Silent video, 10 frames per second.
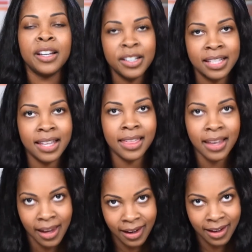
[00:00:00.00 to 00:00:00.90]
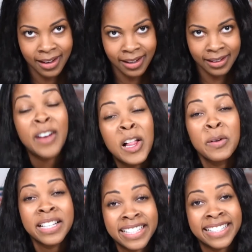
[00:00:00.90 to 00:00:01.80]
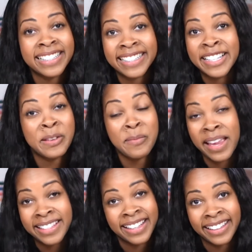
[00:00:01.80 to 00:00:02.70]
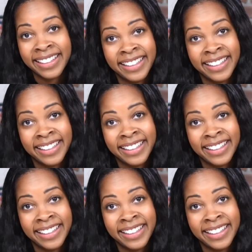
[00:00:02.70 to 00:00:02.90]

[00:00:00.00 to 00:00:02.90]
Here's the thing. Following Jesus is amazing.